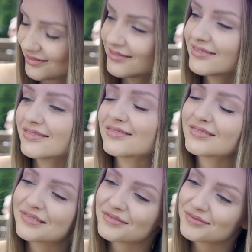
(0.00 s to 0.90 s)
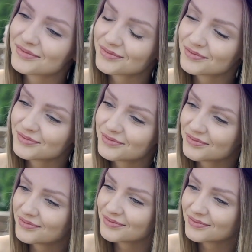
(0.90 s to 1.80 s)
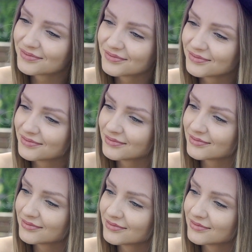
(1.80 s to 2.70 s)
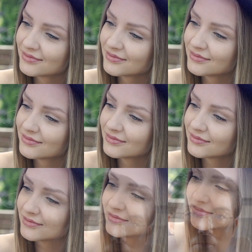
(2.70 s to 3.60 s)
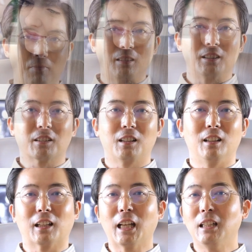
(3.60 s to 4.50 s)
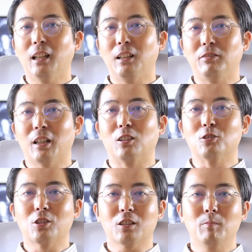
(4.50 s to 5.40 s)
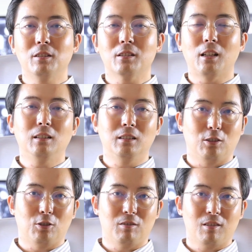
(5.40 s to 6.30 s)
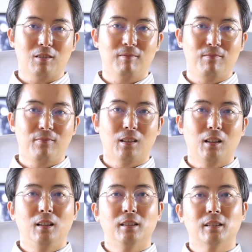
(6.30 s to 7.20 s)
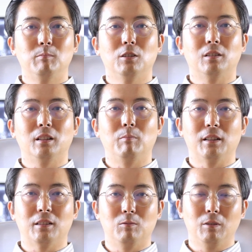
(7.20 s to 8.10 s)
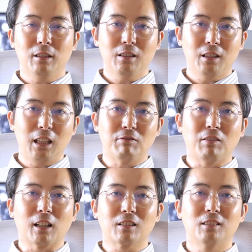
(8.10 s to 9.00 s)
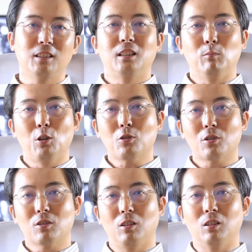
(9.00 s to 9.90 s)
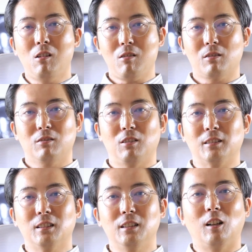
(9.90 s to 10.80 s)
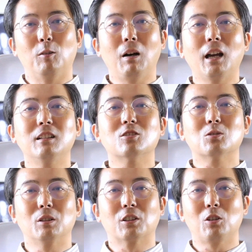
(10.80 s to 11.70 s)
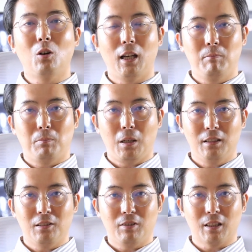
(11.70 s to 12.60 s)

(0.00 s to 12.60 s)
the first chapter of a book more clearly than the rest. This can again affect our judgments and decisions. Similar tip as the recency effect, keep notes or logs to assist our minds to recall and balance